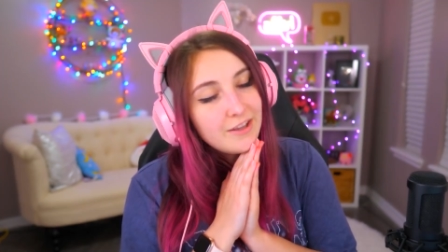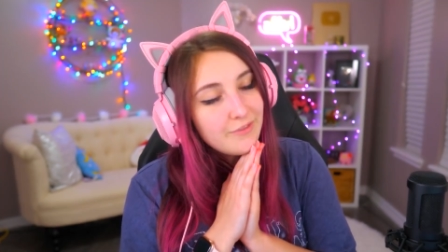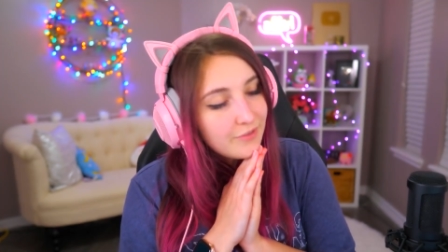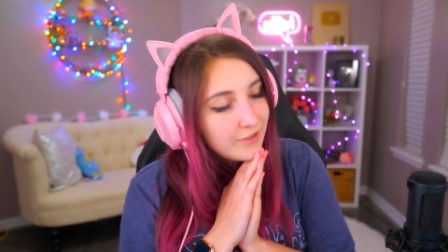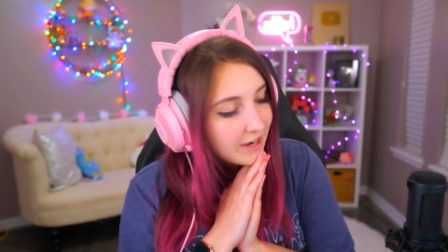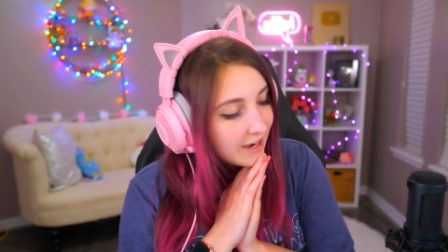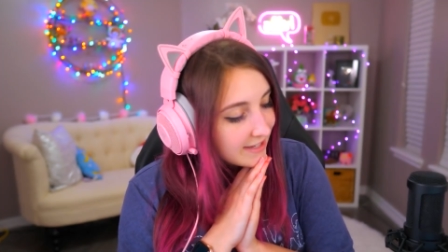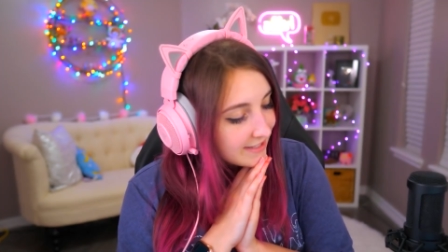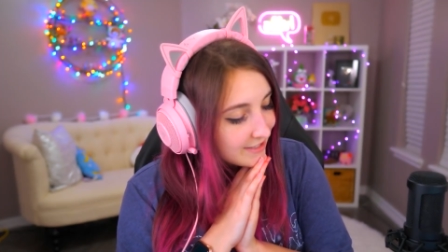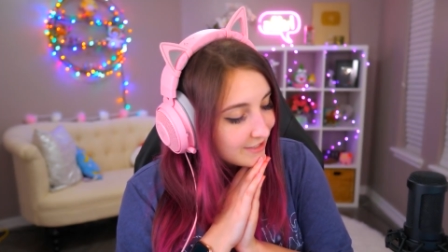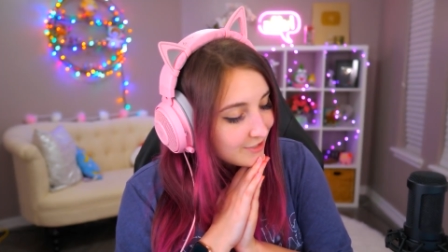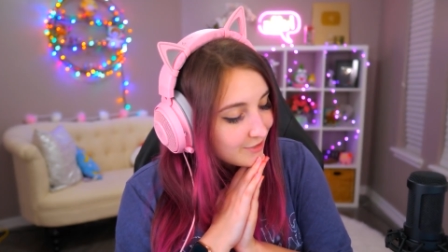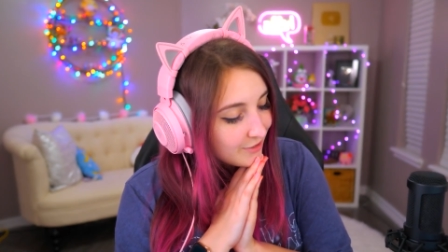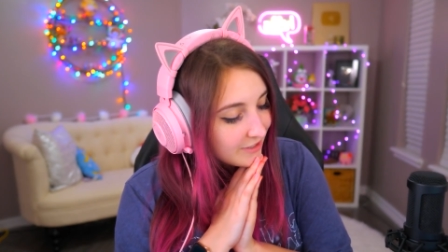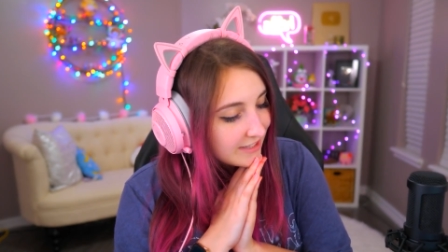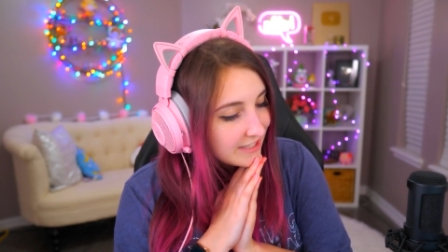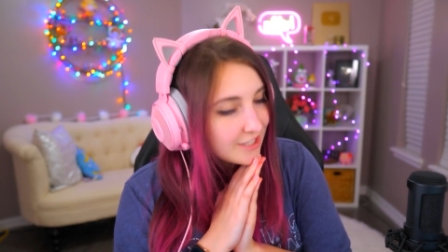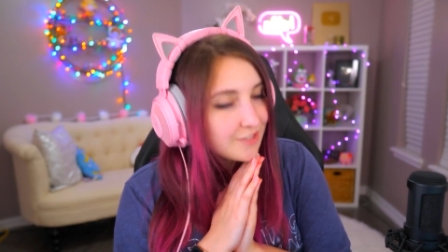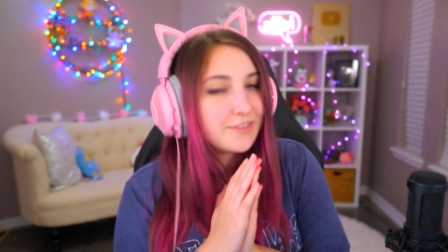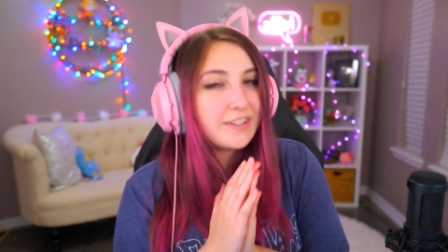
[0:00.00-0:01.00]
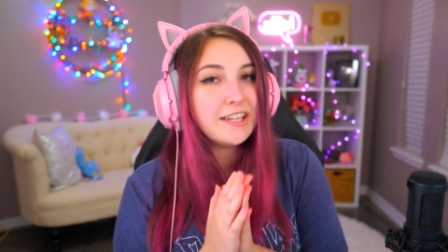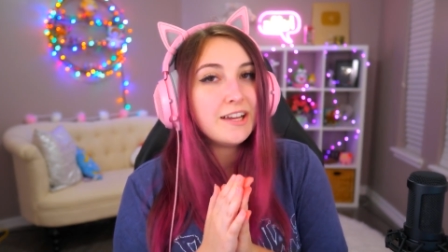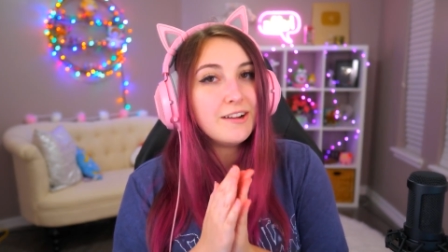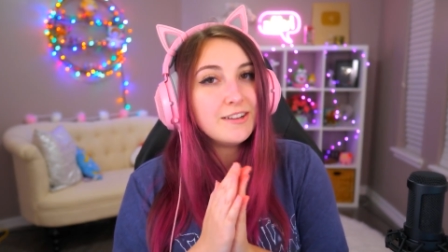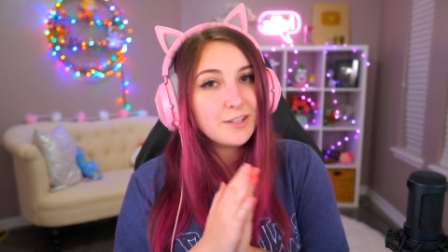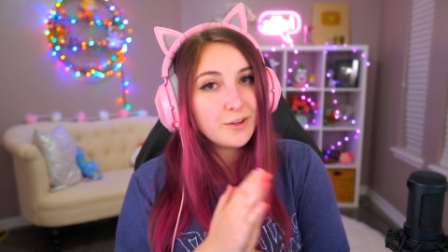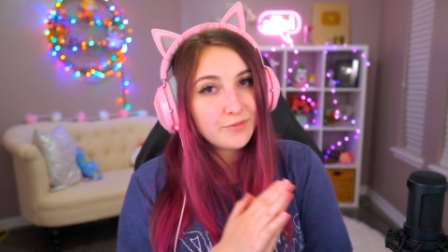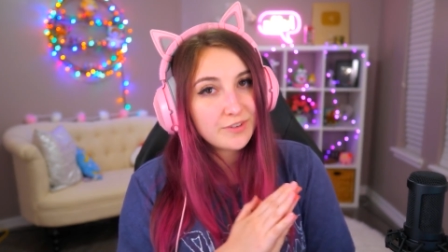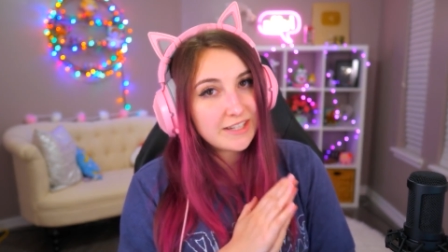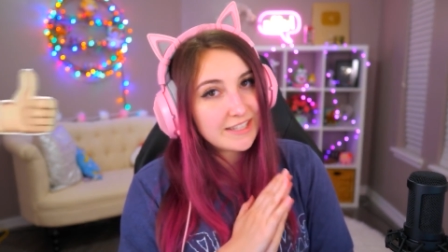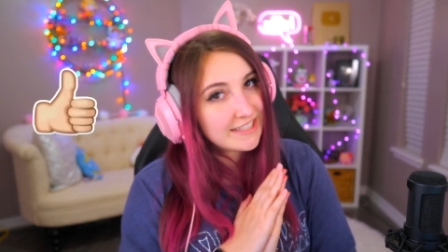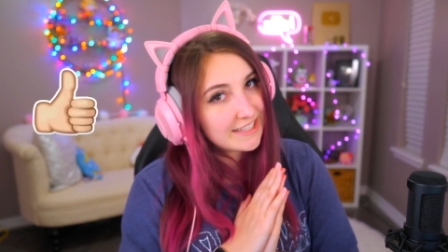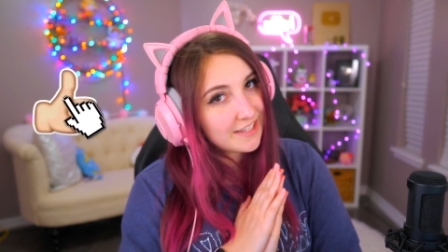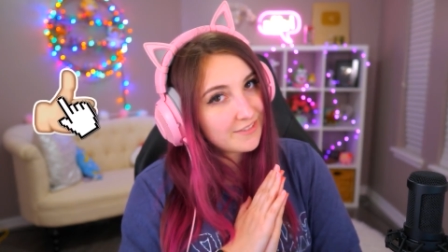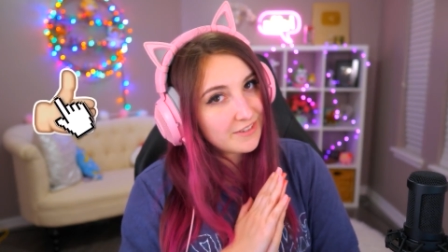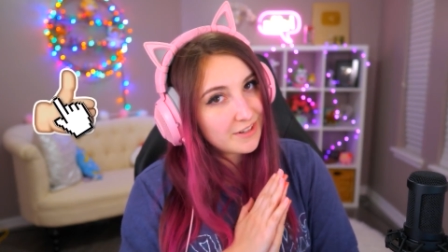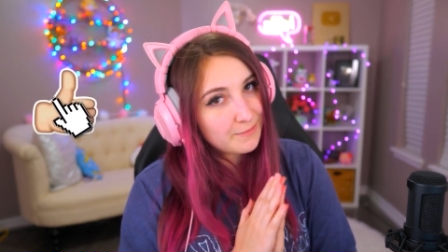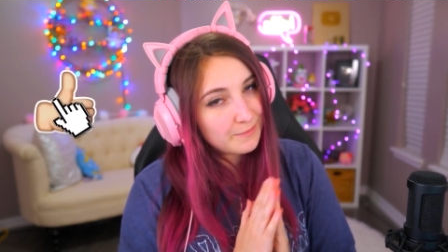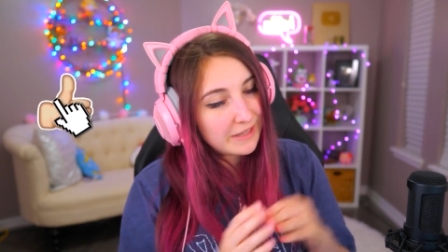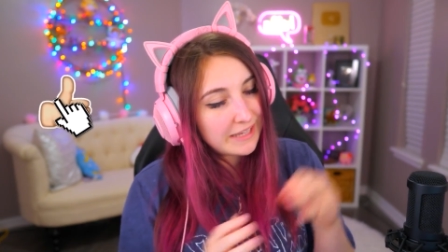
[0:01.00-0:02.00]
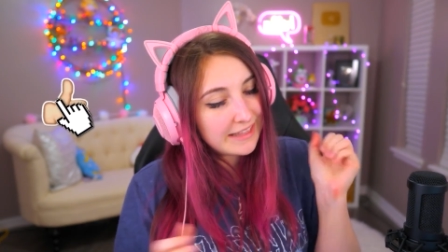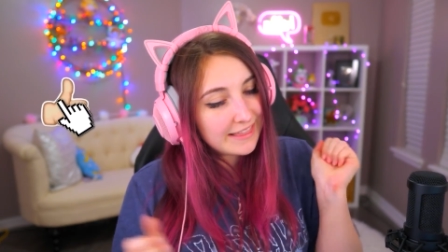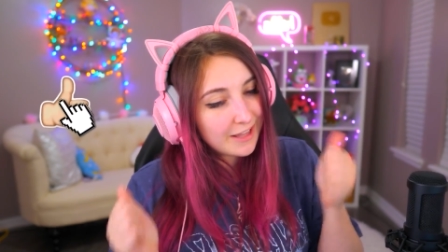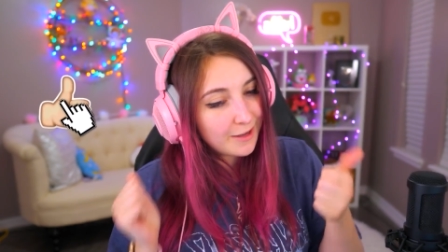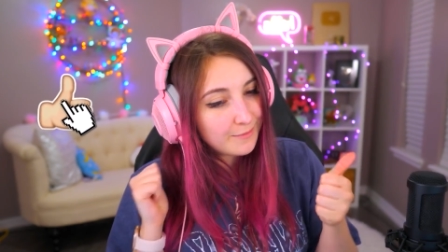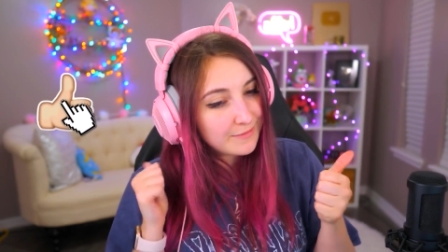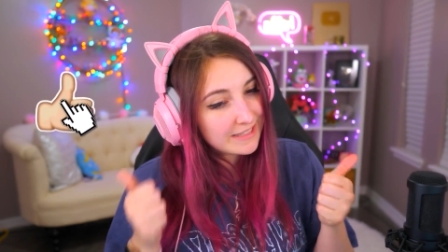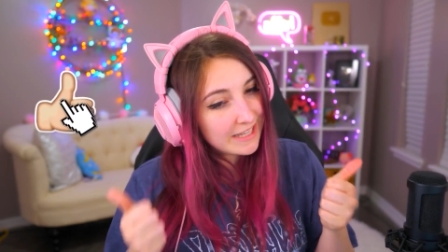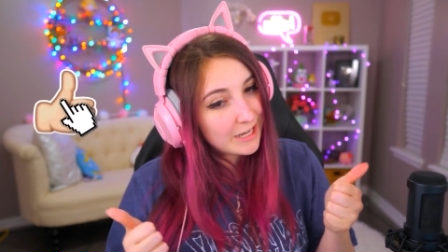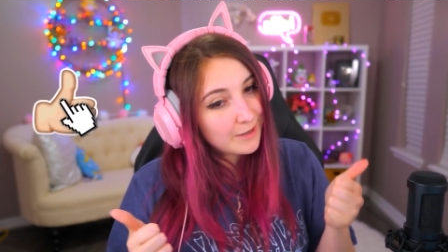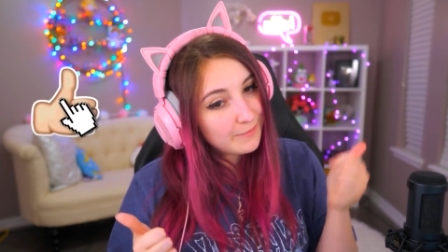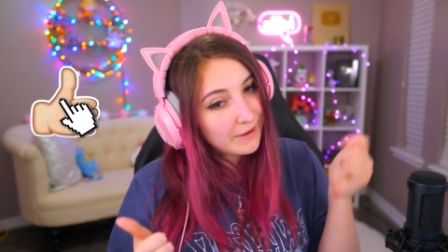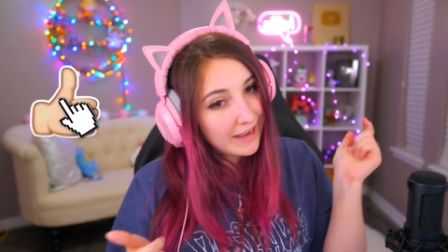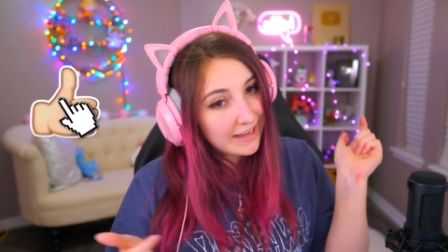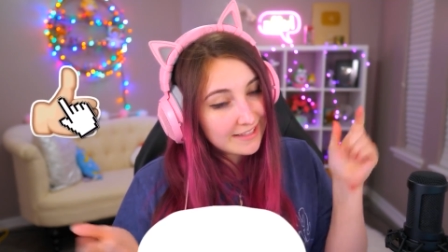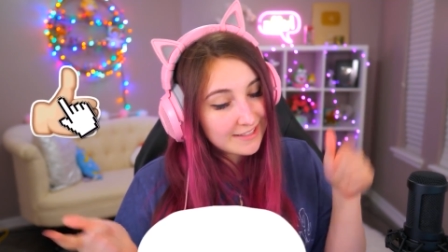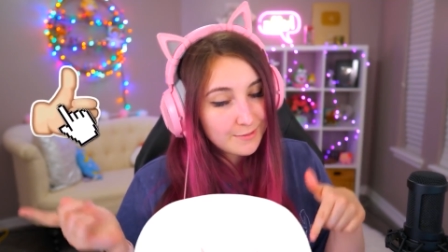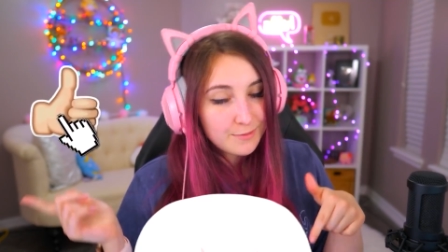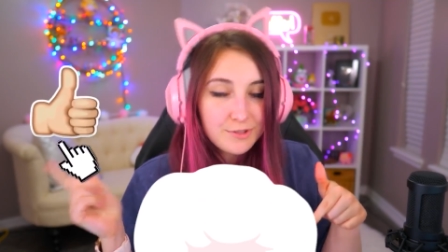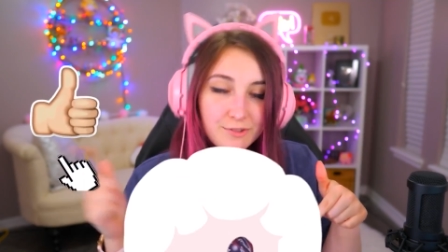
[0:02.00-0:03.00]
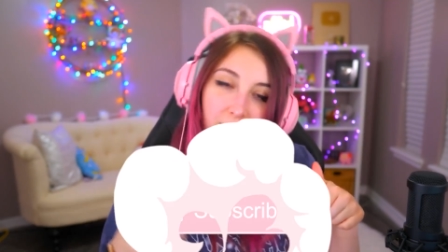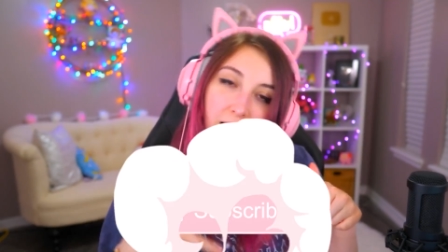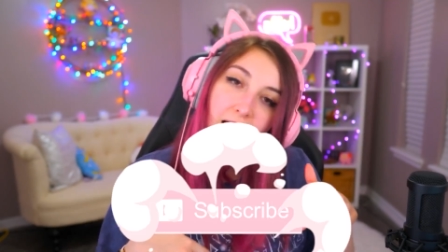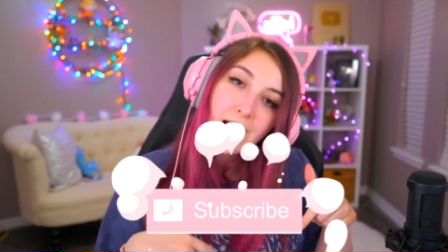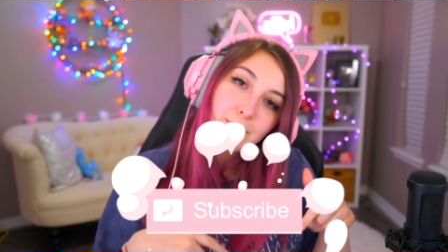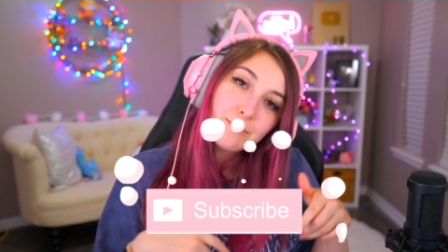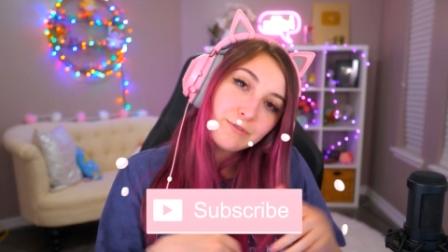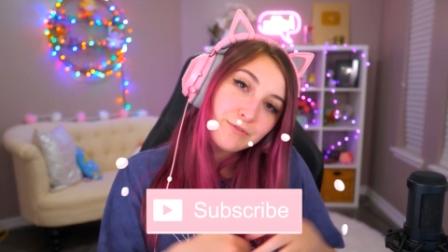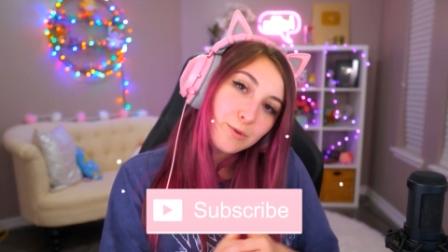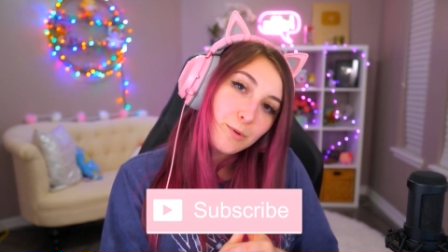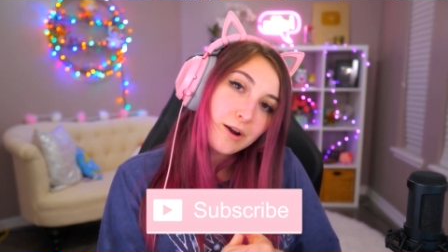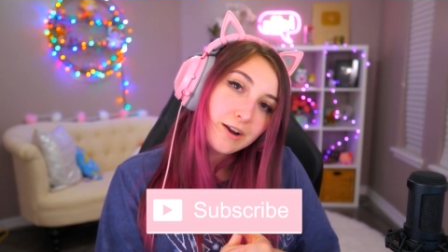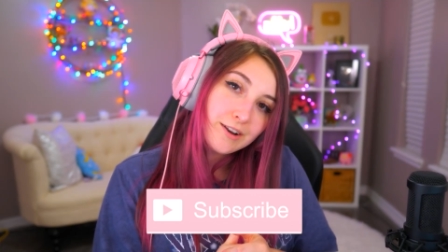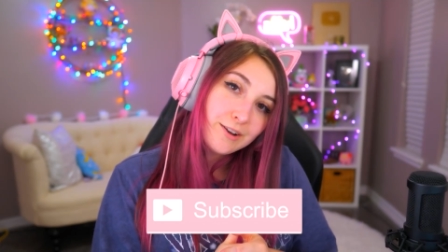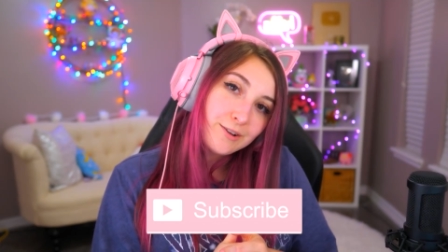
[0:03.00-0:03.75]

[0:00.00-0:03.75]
If you guys enjoyed this video, don't forget to give it a big thumbs up and subscribe if you are